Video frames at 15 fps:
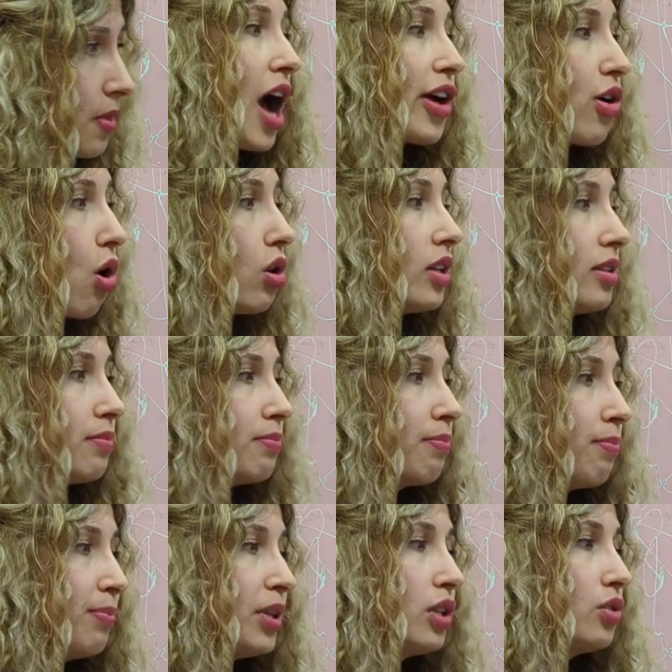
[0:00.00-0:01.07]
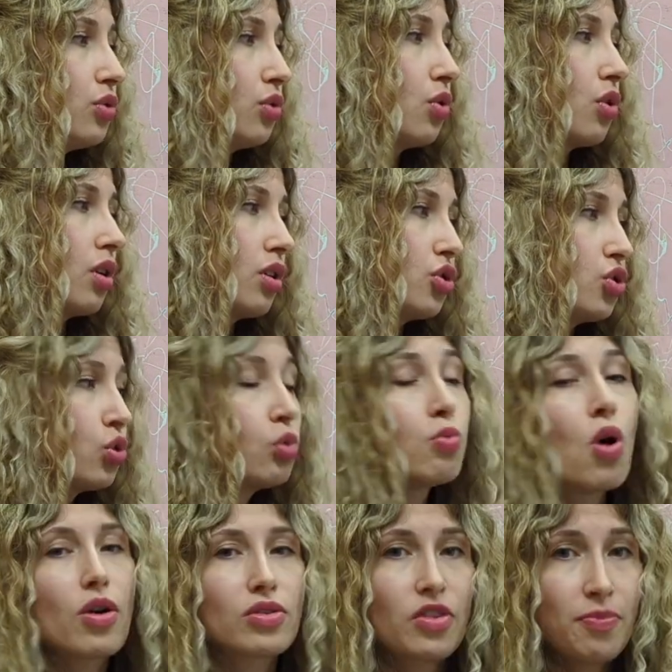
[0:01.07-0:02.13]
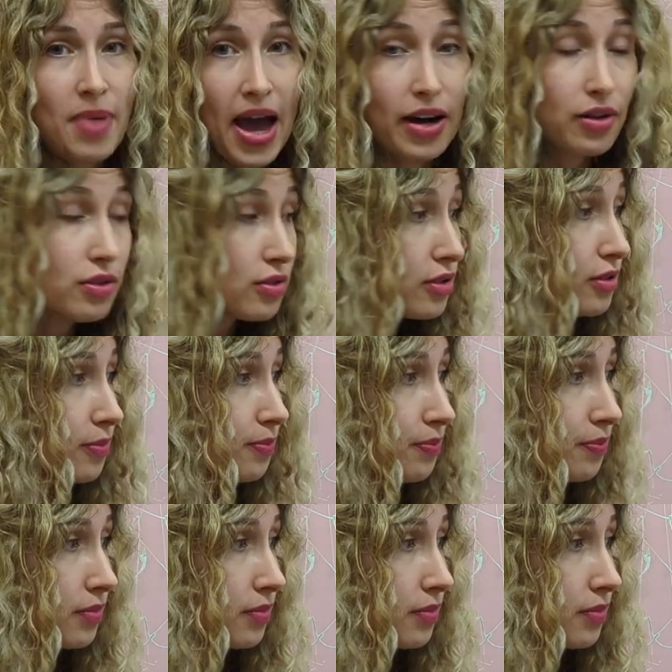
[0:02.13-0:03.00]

I call it build your toolbox of patterns,